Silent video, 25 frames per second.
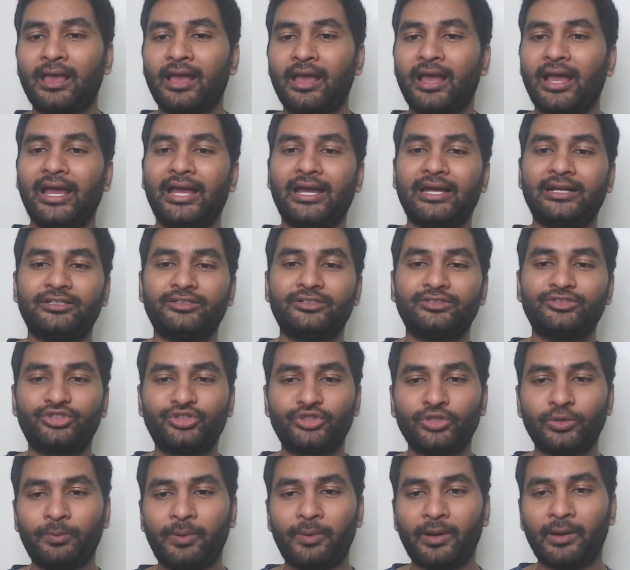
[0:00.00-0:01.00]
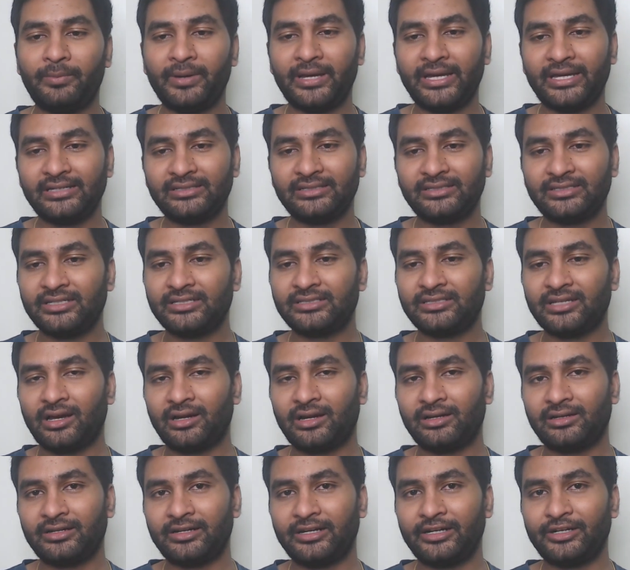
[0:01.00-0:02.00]
and Supabase is
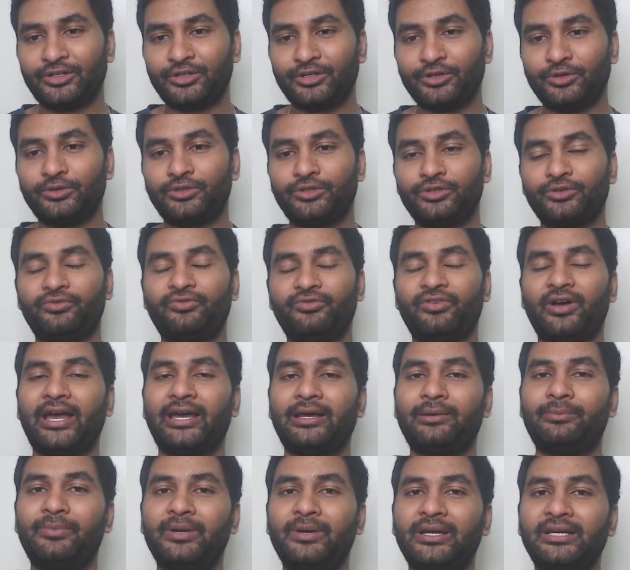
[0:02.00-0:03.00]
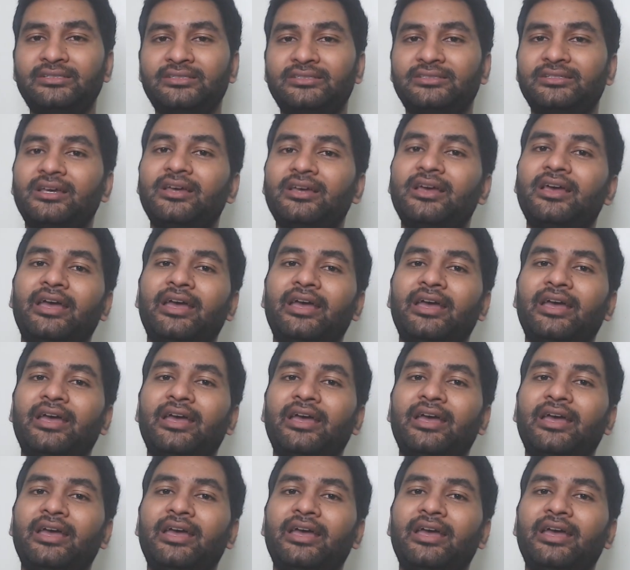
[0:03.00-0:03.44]
alternative to Firebase.